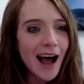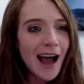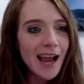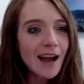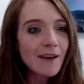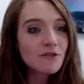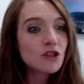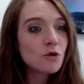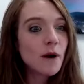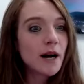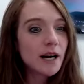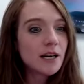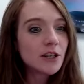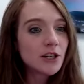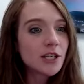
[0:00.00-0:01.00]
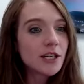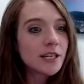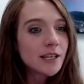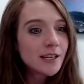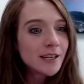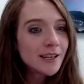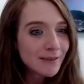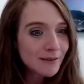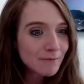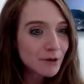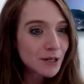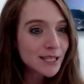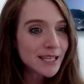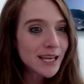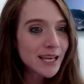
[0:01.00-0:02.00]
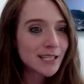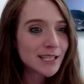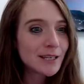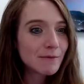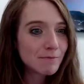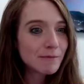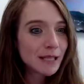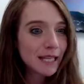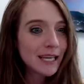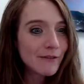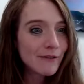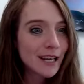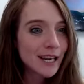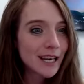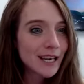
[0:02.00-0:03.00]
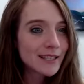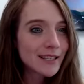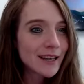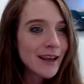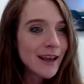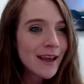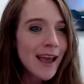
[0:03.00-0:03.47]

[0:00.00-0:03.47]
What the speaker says: I have to 100 believe in it.